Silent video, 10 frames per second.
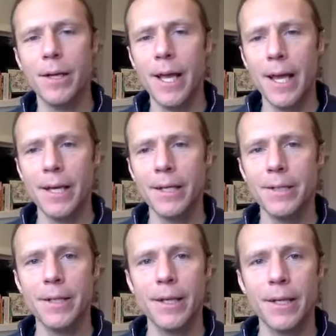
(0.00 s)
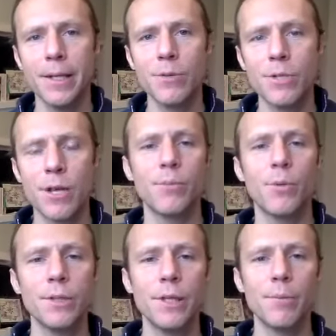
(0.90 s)
and he was talking
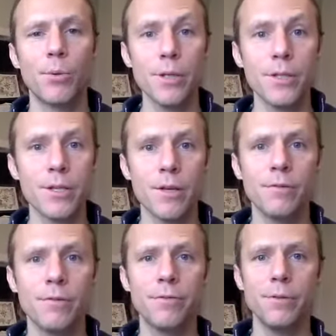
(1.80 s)
about the importance of